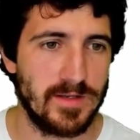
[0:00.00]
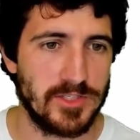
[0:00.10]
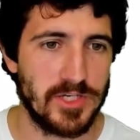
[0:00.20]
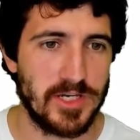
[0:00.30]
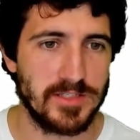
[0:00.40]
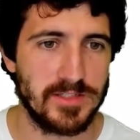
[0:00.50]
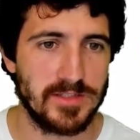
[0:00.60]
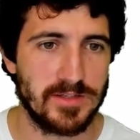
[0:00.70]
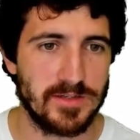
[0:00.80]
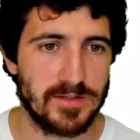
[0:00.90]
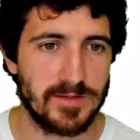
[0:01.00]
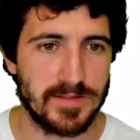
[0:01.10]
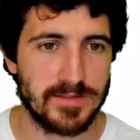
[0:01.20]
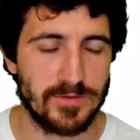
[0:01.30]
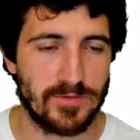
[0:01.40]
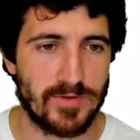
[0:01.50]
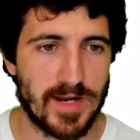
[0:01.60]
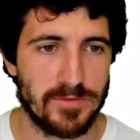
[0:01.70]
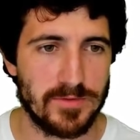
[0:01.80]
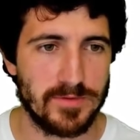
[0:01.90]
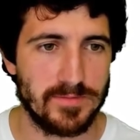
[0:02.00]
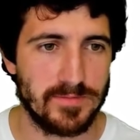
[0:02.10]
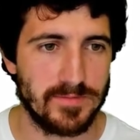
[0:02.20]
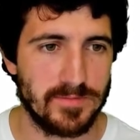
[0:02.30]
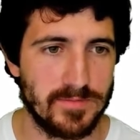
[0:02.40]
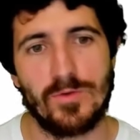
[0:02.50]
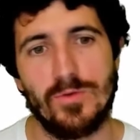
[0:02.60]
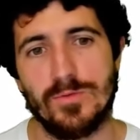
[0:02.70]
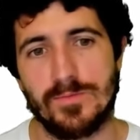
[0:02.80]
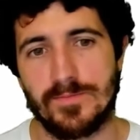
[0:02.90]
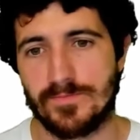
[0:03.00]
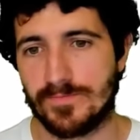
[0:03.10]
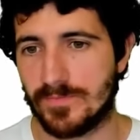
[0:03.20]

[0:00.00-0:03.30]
changing the, this is all gradual. Cool.